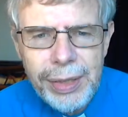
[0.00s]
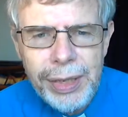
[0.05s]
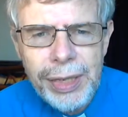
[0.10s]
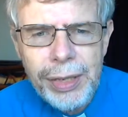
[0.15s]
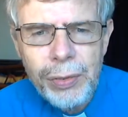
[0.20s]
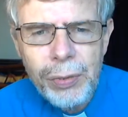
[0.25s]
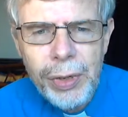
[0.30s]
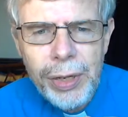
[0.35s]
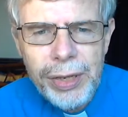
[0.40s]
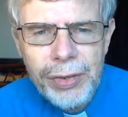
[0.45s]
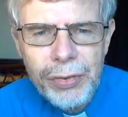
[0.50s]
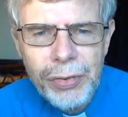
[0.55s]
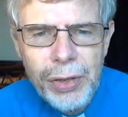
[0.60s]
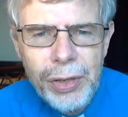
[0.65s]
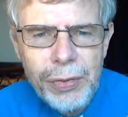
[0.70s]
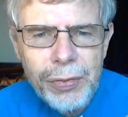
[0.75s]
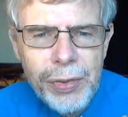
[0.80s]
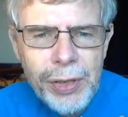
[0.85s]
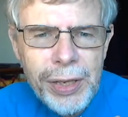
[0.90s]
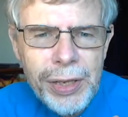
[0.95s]
he writes to
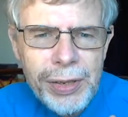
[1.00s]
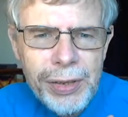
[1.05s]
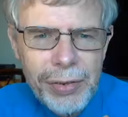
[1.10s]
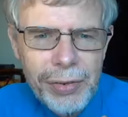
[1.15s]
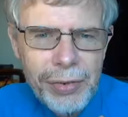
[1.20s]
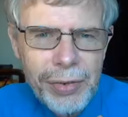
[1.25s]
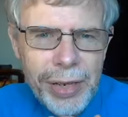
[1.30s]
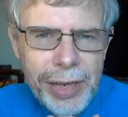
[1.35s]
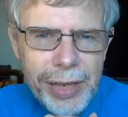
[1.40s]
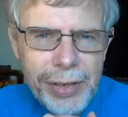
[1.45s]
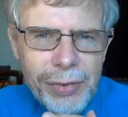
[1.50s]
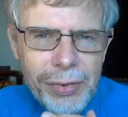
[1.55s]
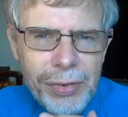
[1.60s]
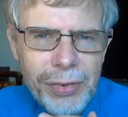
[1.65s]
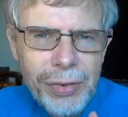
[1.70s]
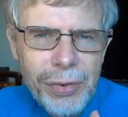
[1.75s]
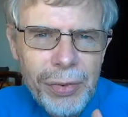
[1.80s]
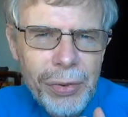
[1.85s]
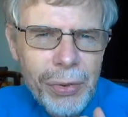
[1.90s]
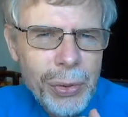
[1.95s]
the fathers next.
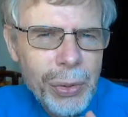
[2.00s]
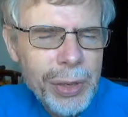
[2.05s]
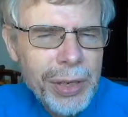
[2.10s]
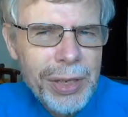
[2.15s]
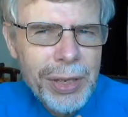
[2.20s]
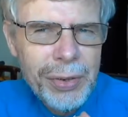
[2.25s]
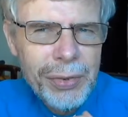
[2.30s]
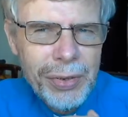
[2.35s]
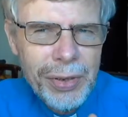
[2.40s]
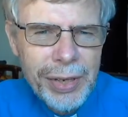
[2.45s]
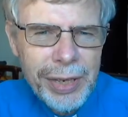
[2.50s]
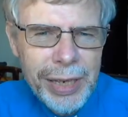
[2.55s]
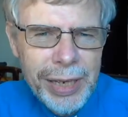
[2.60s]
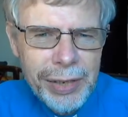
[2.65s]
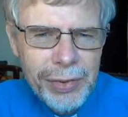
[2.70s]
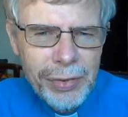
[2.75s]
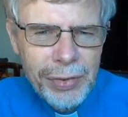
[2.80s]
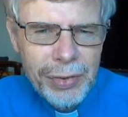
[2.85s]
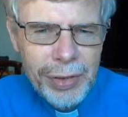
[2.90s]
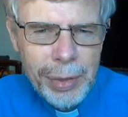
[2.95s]
You'd have thought he'd go to the
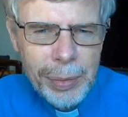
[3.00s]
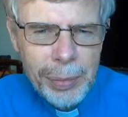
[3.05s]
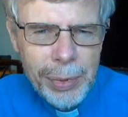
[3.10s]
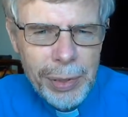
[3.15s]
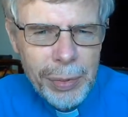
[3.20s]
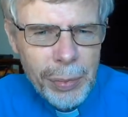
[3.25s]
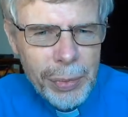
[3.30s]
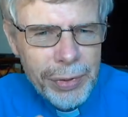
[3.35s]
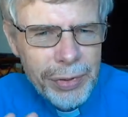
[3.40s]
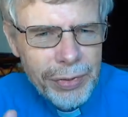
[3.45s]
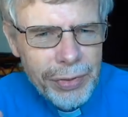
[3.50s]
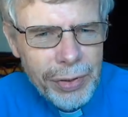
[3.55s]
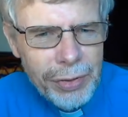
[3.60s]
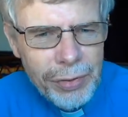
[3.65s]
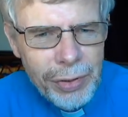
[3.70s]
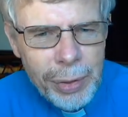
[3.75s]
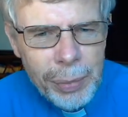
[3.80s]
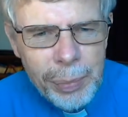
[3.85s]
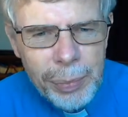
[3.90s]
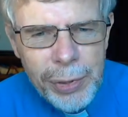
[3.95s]
next step, but he wants to
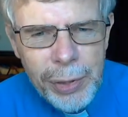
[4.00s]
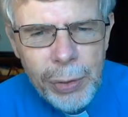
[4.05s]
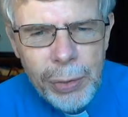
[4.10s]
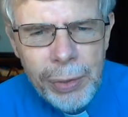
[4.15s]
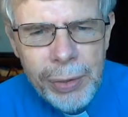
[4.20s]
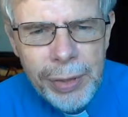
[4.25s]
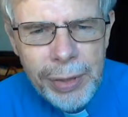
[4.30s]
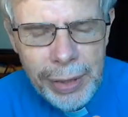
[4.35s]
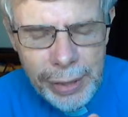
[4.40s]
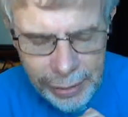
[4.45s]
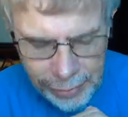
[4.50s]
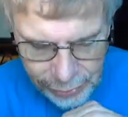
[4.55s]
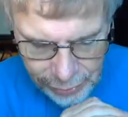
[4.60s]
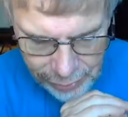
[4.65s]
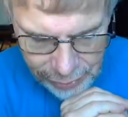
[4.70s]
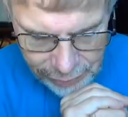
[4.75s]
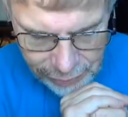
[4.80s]
jump beyond that to the